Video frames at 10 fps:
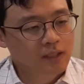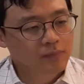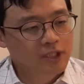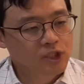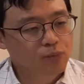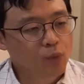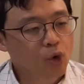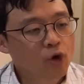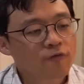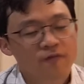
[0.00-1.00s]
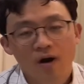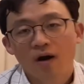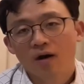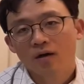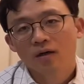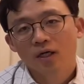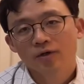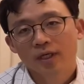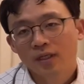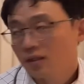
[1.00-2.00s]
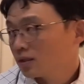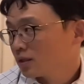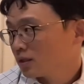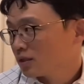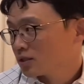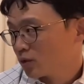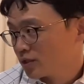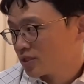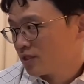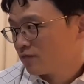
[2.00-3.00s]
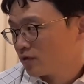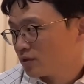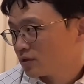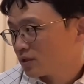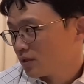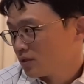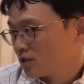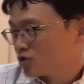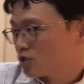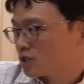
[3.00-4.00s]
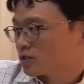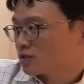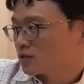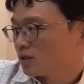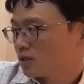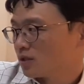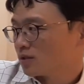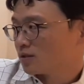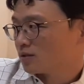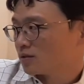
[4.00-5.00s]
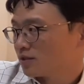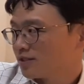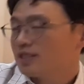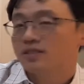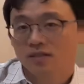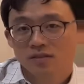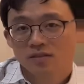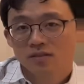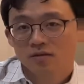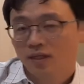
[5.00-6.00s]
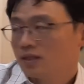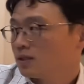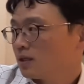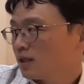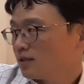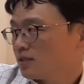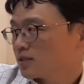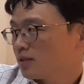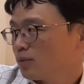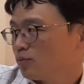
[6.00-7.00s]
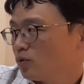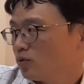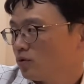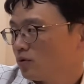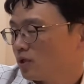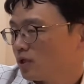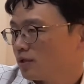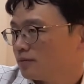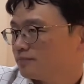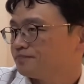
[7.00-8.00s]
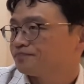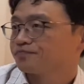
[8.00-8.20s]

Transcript: it means more far, okay? So it's different. This is just uh, the distance, all right? And this can be more um,